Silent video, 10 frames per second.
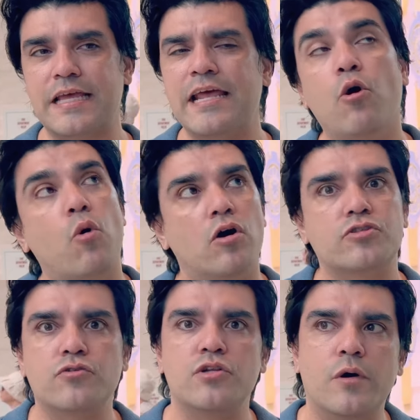And oh,
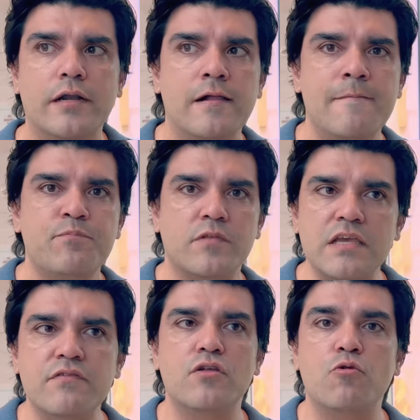also, you know what?
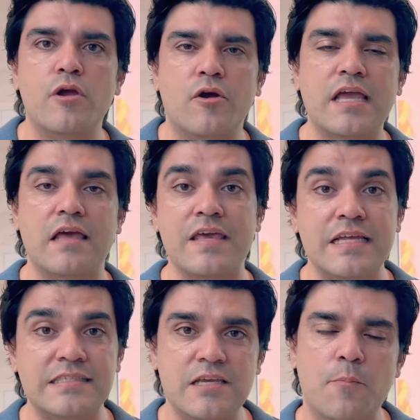Even though they
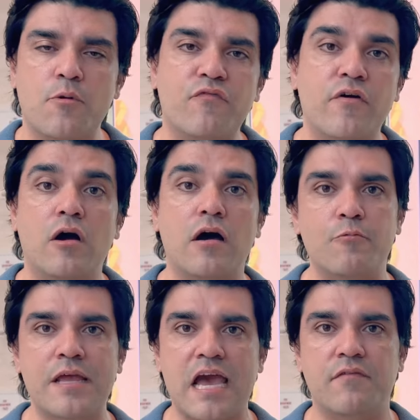can see our profile and
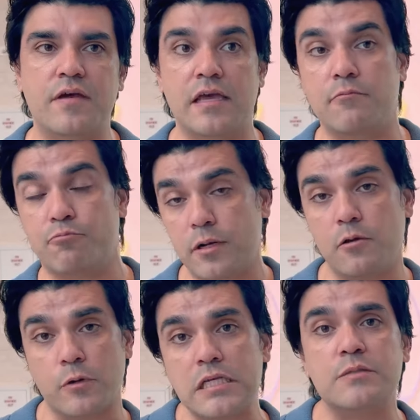we have a pretty
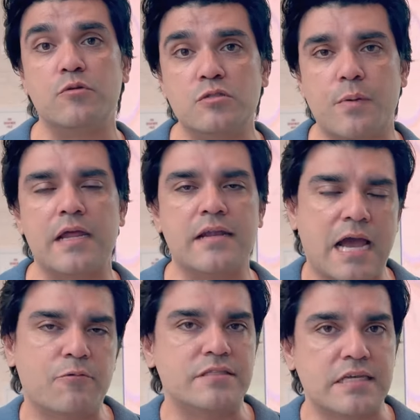reasonable spend, I
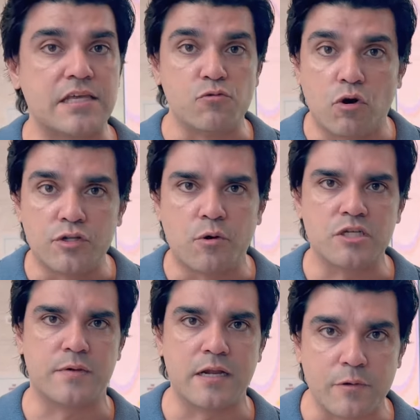would say, all know our
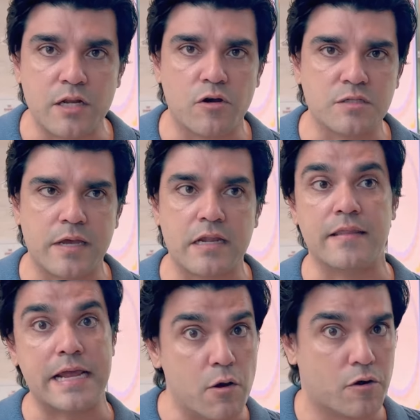spend, we know our spend,
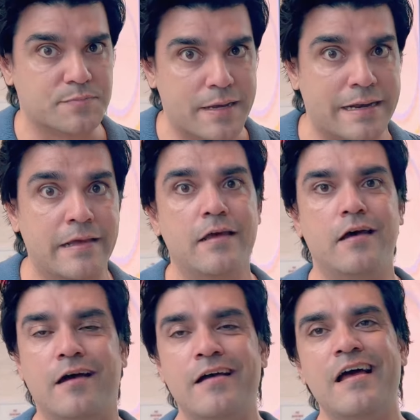they know our spend,
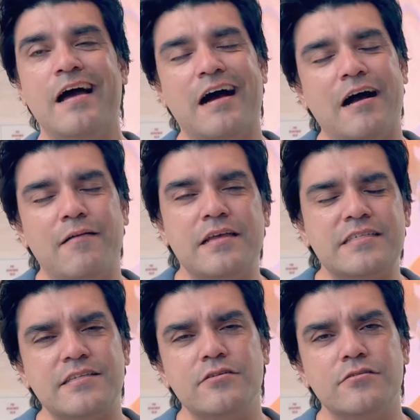it
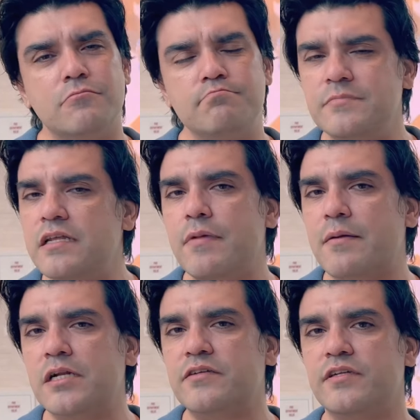still didn't make
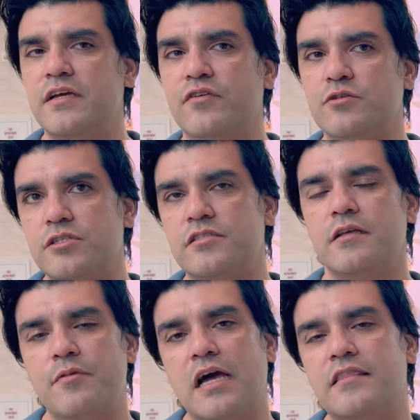much of a difference, which is
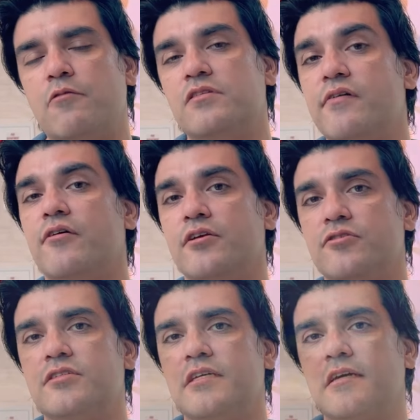something I thought was very
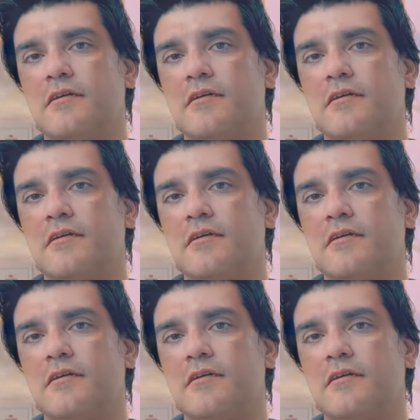interesting.